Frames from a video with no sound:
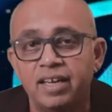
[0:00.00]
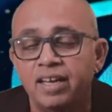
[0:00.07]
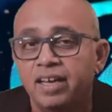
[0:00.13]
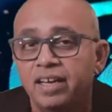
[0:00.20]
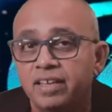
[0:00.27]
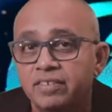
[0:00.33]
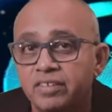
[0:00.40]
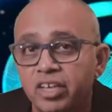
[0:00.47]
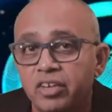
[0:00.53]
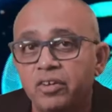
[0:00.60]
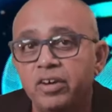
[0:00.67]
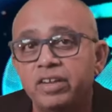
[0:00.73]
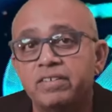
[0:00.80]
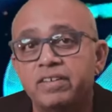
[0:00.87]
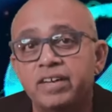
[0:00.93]

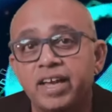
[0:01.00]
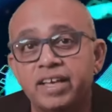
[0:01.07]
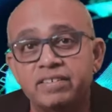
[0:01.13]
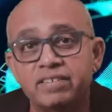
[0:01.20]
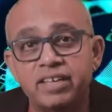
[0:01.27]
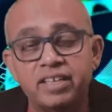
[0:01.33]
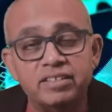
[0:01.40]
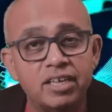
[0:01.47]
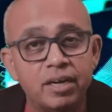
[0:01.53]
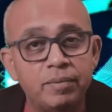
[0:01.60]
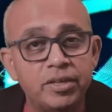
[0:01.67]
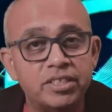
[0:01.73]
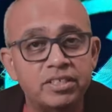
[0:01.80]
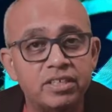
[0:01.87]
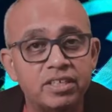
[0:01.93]
Securities and Exchange
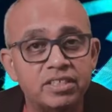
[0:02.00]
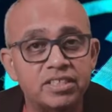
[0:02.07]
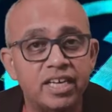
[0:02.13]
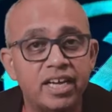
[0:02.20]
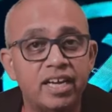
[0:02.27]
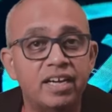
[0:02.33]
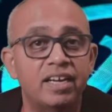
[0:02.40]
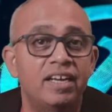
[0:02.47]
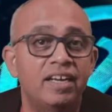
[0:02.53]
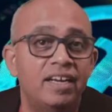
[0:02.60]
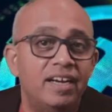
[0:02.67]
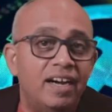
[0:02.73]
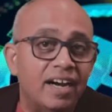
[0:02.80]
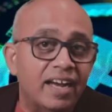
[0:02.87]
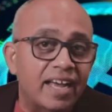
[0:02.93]
Commissioner Chair
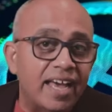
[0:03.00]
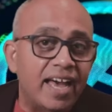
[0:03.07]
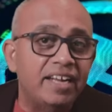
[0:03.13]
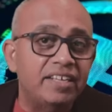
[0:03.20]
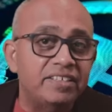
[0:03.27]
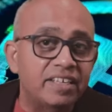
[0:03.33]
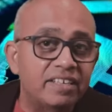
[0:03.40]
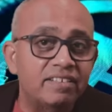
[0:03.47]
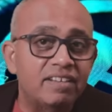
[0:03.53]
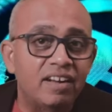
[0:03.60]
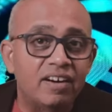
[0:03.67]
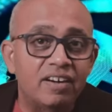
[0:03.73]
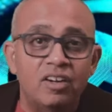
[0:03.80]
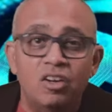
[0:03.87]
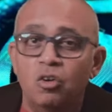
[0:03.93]
Gary Gensler,
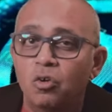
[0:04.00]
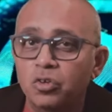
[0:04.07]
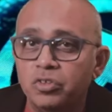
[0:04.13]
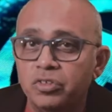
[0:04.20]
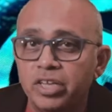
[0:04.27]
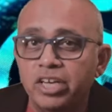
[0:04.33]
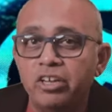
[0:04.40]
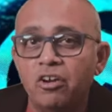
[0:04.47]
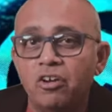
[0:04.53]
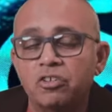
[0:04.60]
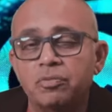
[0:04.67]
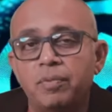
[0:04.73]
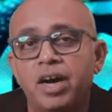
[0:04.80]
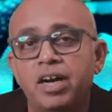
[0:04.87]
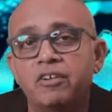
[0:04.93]
whose tenure was
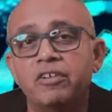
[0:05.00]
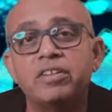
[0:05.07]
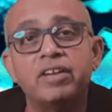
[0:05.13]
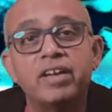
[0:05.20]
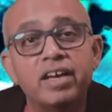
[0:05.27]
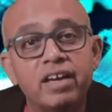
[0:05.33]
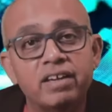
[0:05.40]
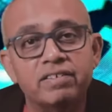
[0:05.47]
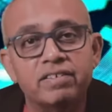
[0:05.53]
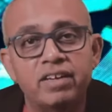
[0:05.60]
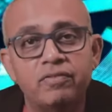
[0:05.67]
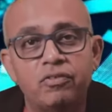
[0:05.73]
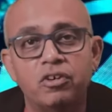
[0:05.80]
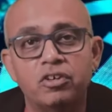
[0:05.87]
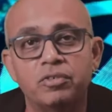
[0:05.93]
marked with rigorous
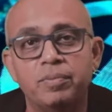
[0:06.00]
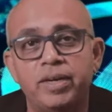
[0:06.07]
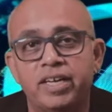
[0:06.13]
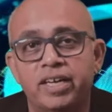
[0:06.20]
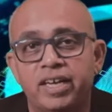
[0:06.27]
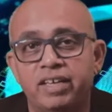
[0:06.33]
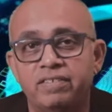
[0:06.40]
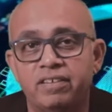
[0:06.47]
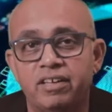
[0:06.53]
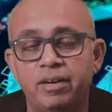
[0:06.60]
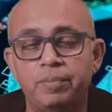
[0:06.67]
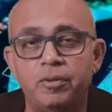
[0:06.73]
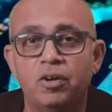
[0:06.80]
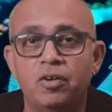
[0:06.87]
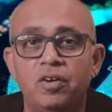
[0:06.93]
enforcement against
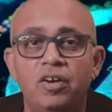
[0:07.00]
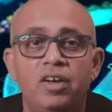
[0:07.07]
crypto,